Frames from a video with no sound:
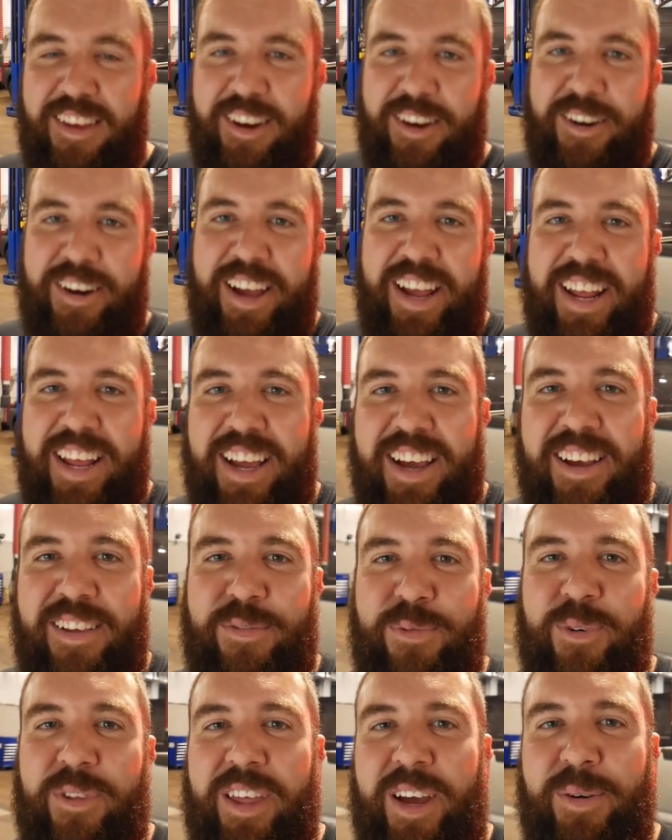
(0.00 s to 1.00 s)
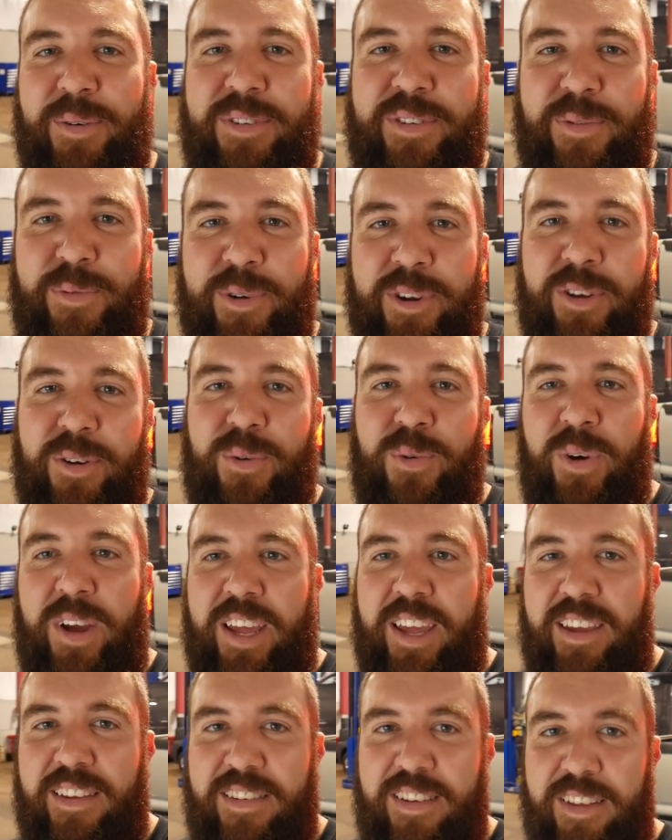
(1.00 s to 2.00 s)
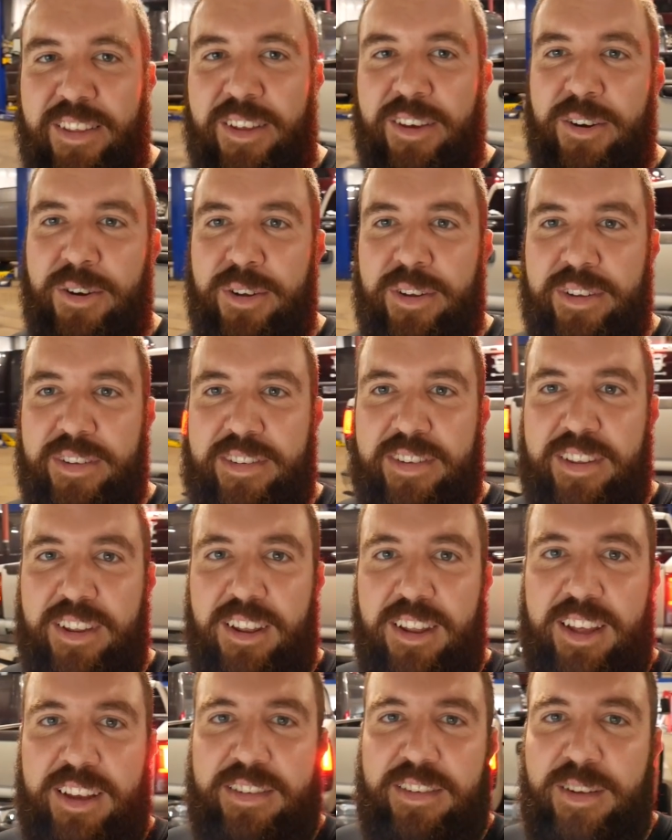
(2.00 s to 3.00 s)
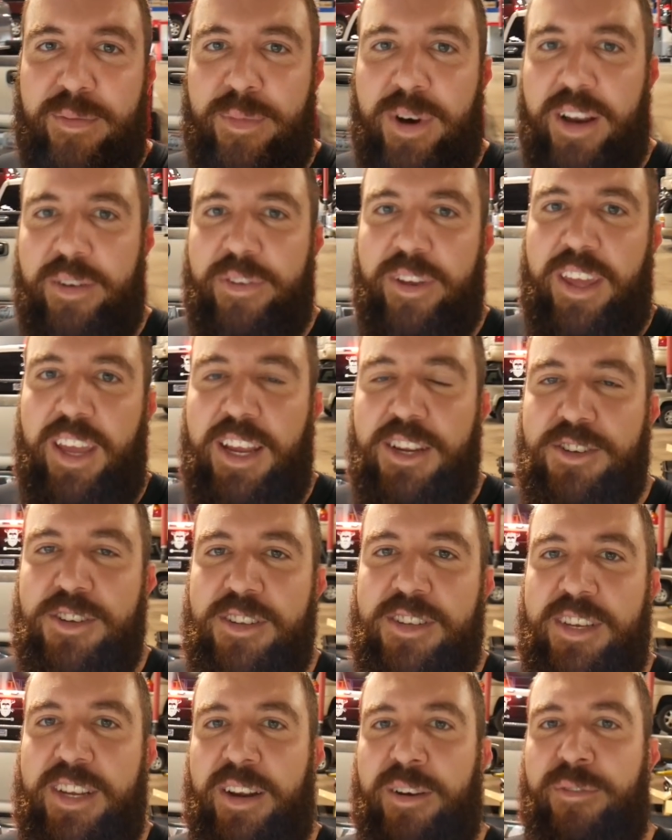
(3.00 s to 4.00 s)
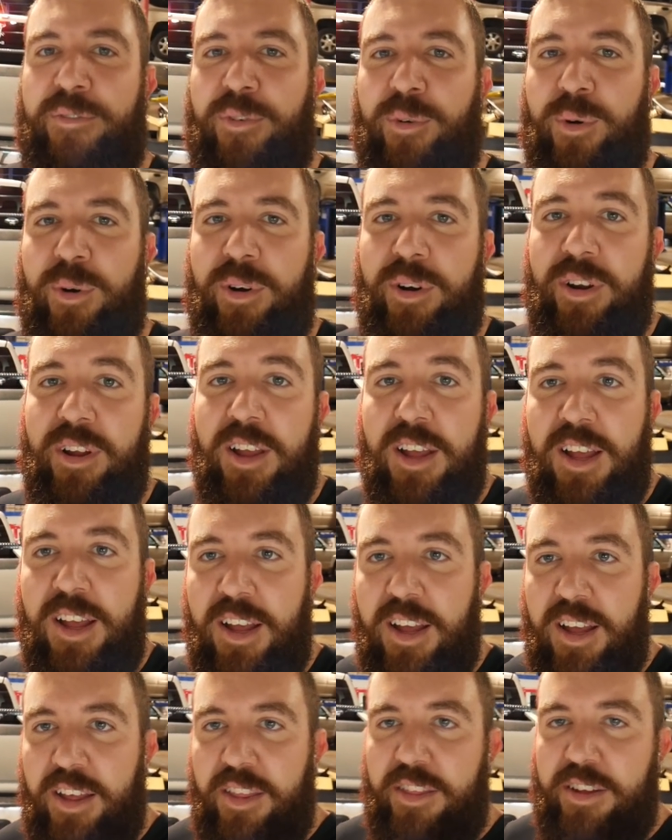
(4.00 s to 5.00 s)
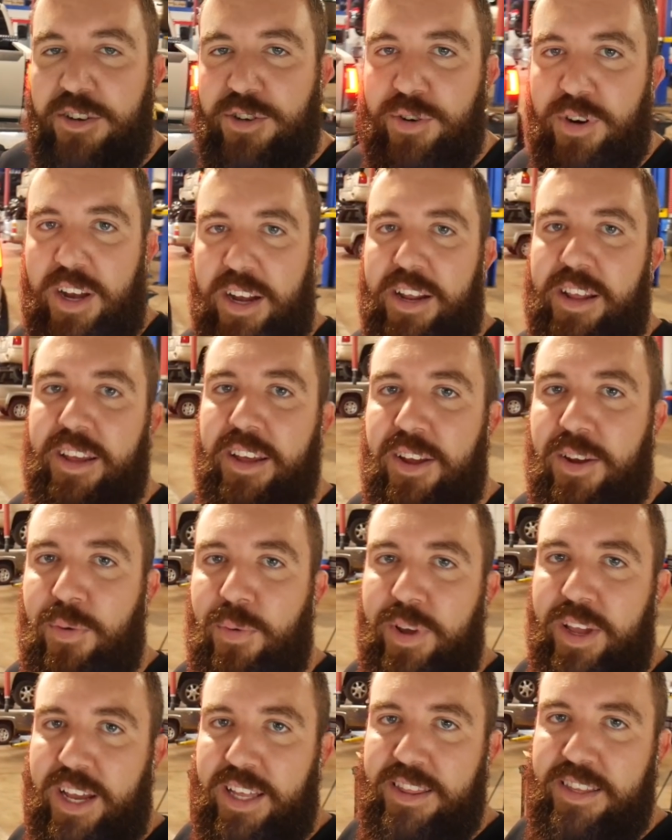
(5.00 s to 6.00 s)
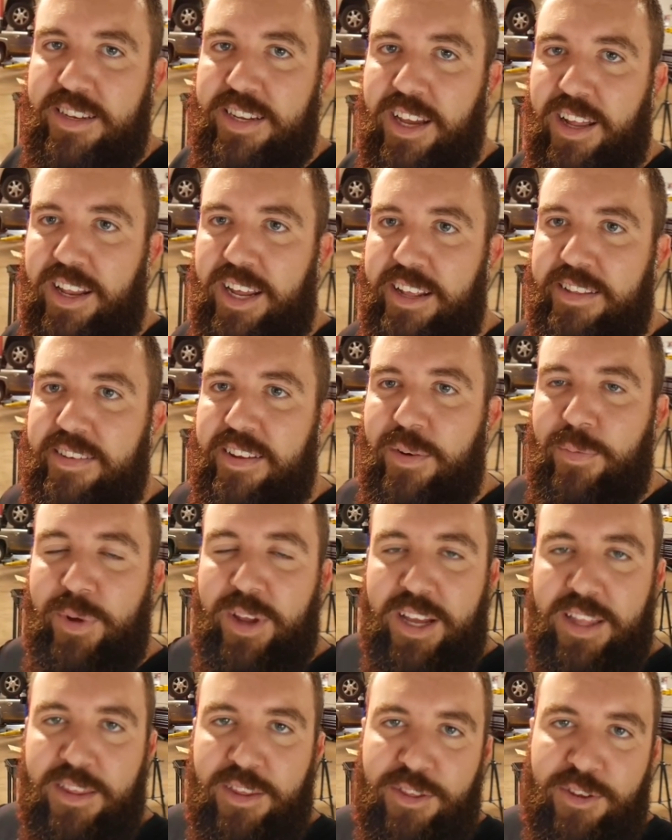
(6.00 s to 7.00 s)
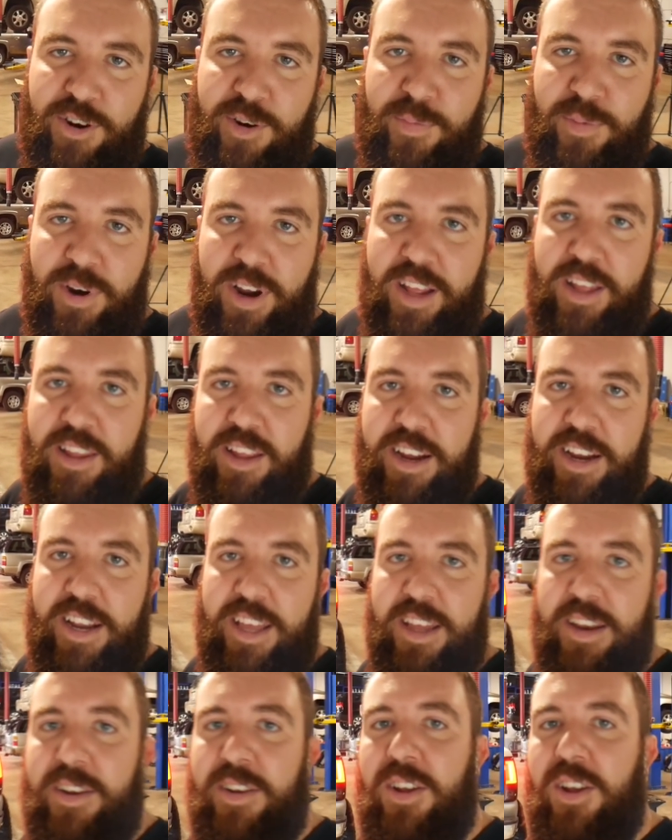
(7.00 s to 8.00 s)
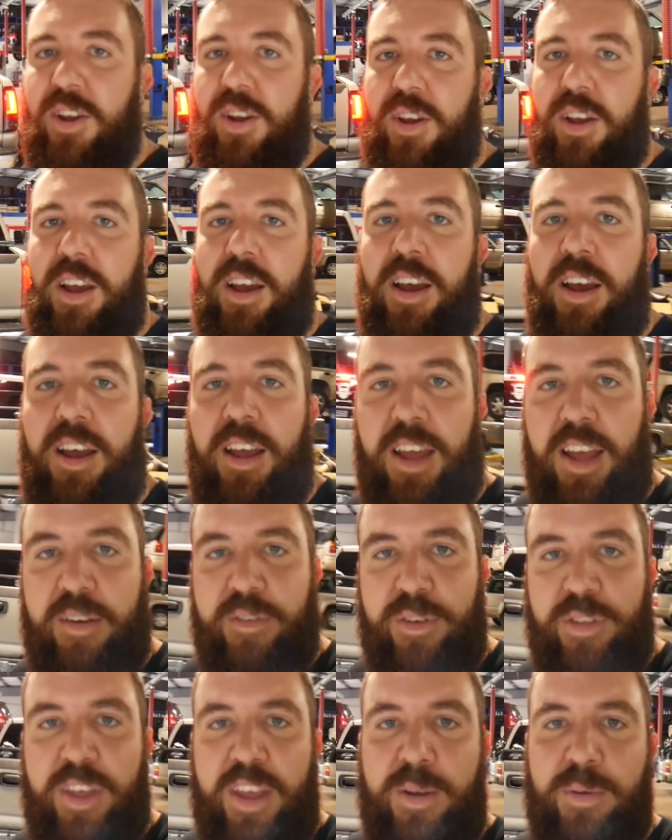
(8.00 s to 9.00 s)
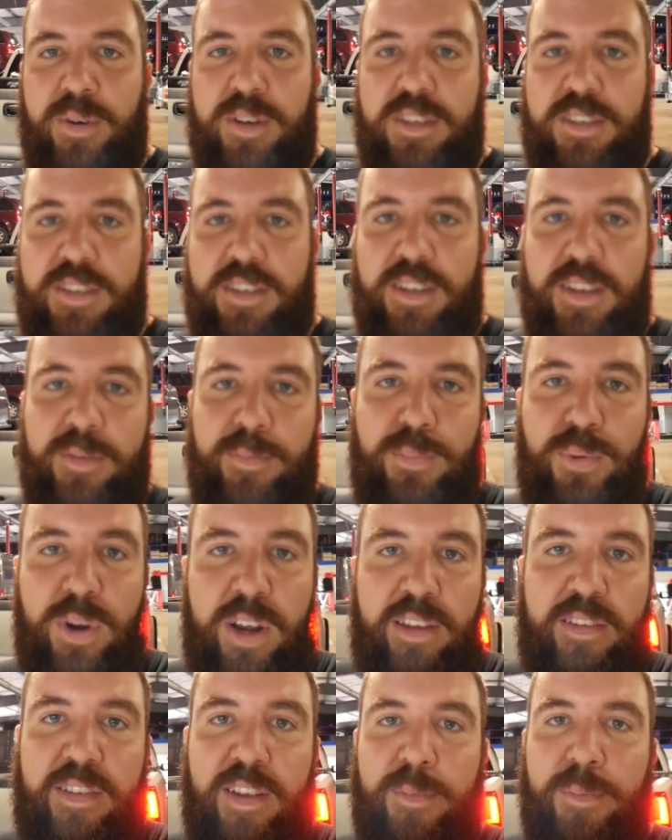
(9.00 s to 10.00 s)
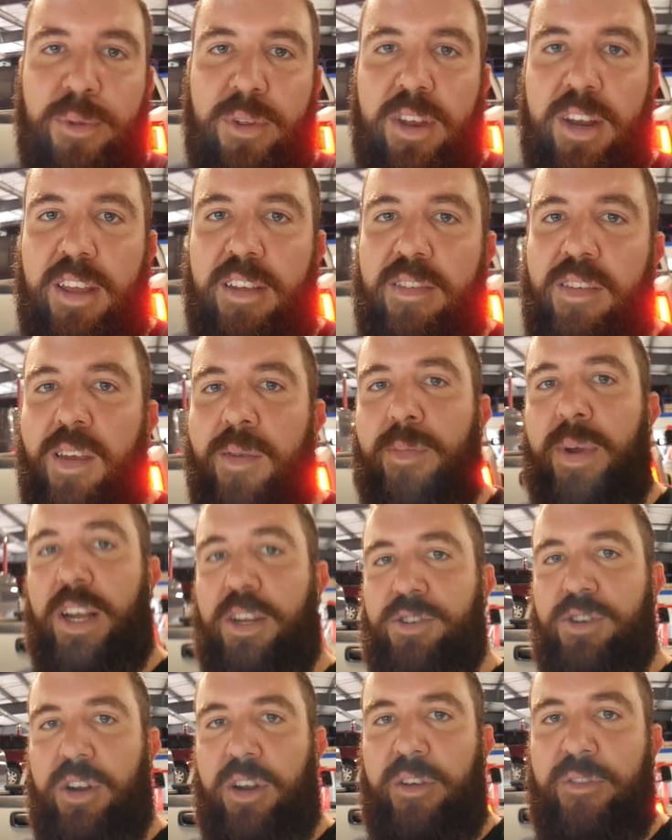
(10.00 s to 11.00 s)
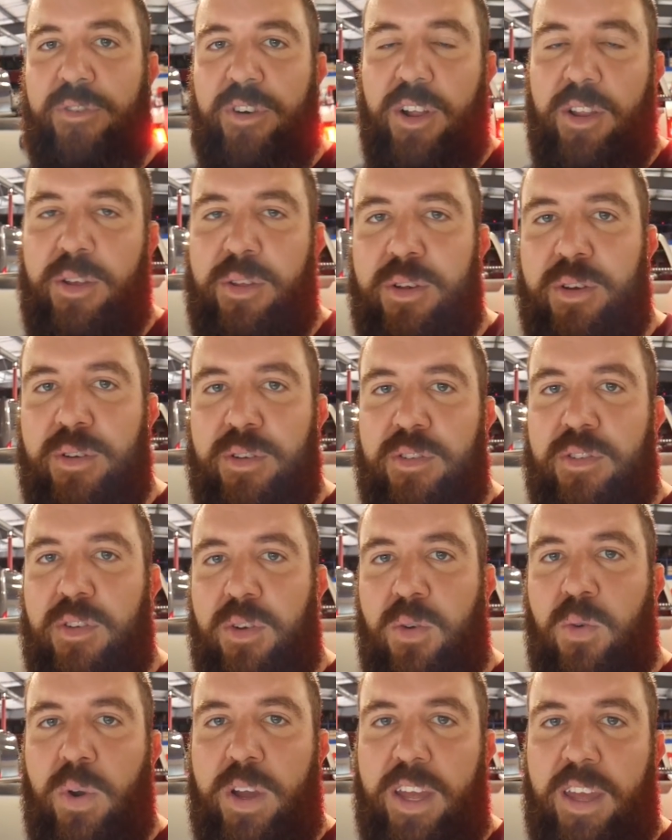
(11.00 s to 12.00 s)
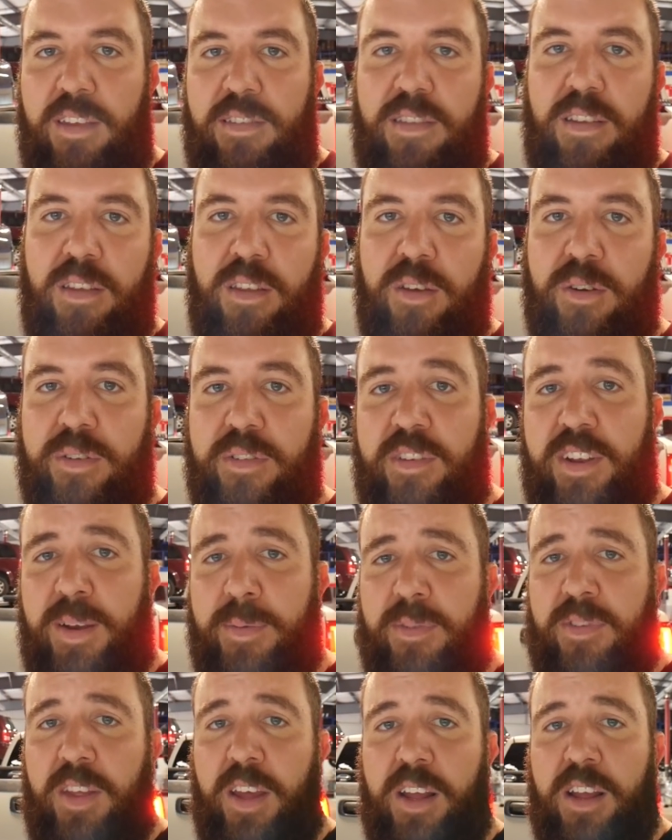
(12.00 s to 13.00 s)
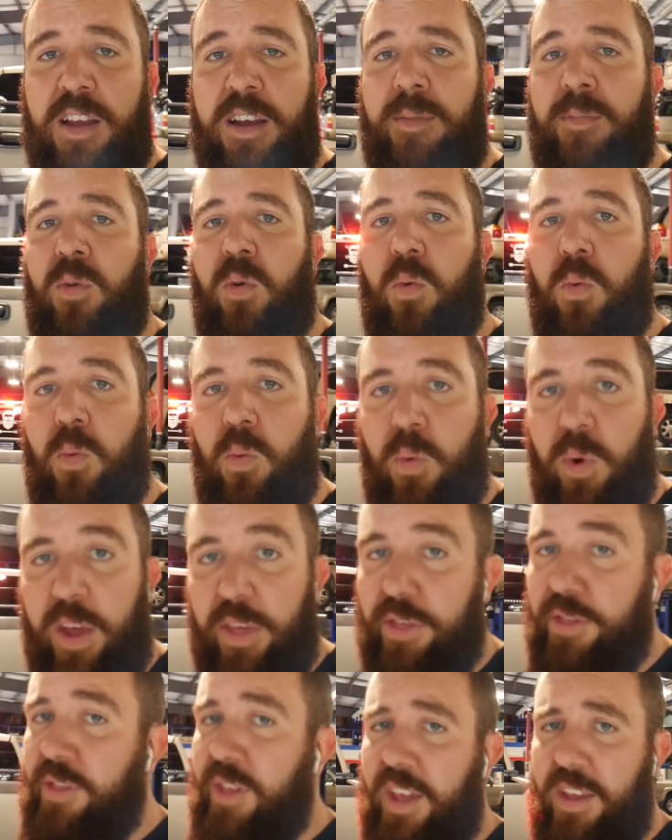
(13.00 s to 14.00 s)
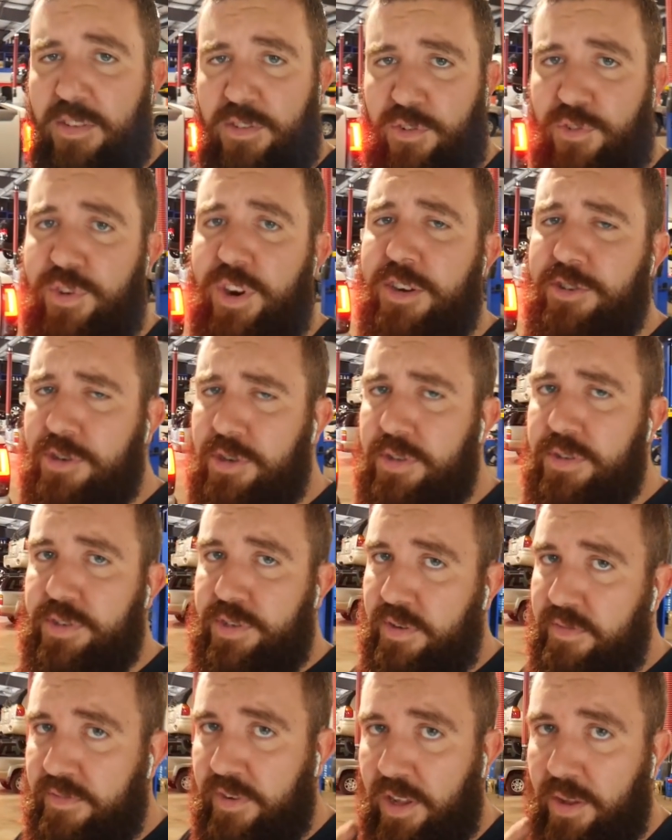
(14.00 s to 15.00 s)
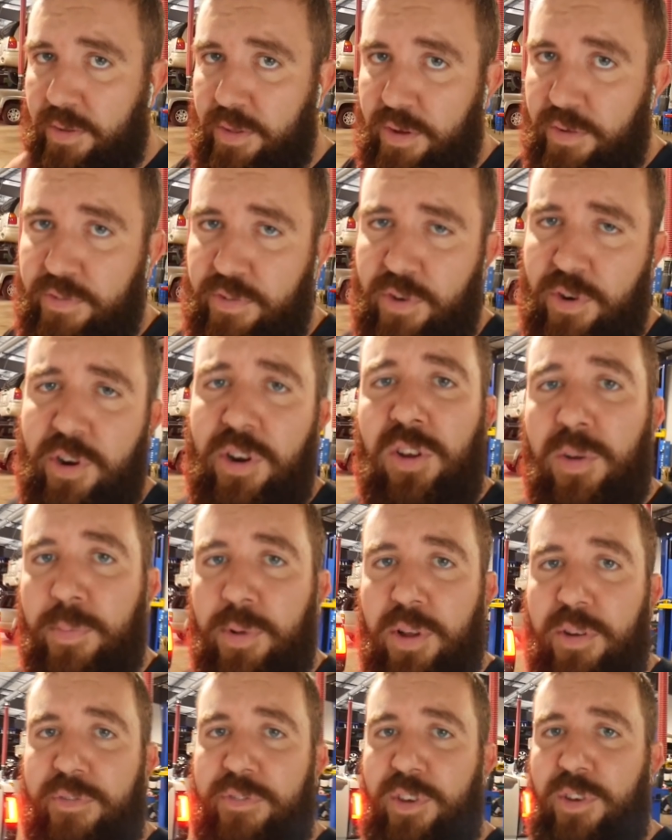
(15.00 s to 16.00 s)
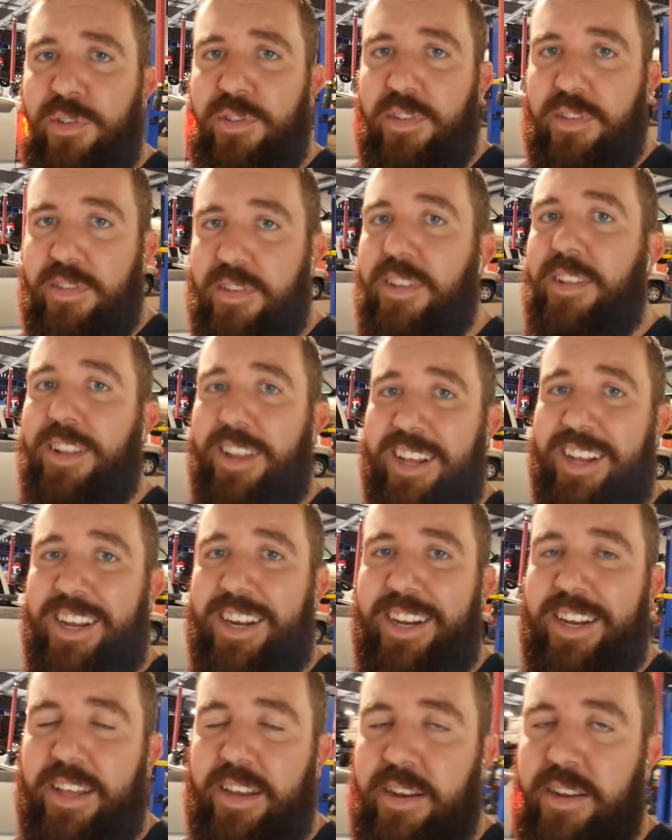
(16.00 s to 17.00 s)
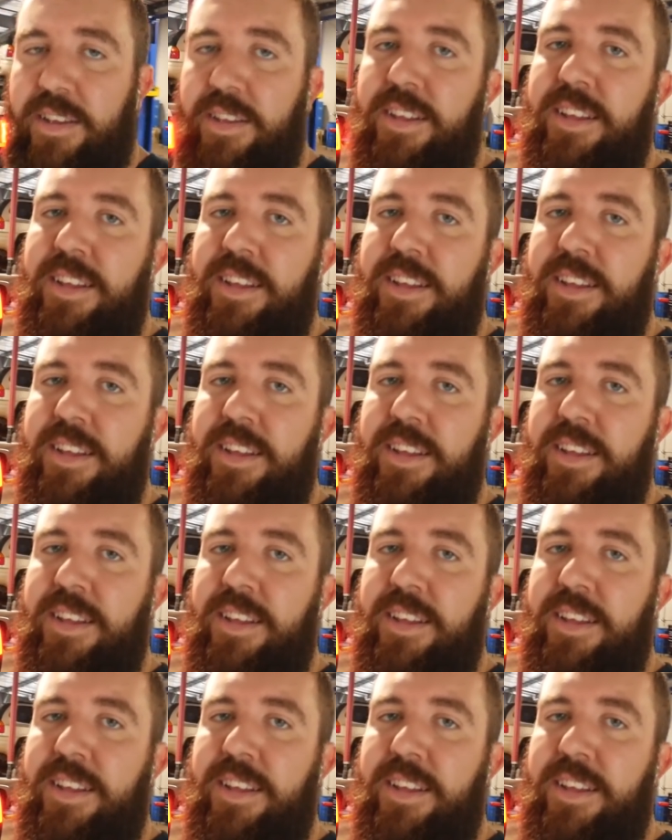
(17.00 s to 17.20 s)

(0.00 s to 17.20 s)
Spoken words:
All right, guys, well, that was a real quick, easy little list of modifications here for the truck. We got the taillights in, we got the third brake light in. Everything was pretty simple and easy. Make sure you follow those quick, easy little steps that come with the instructions. Follow those, or you'll blow fuses, like I did.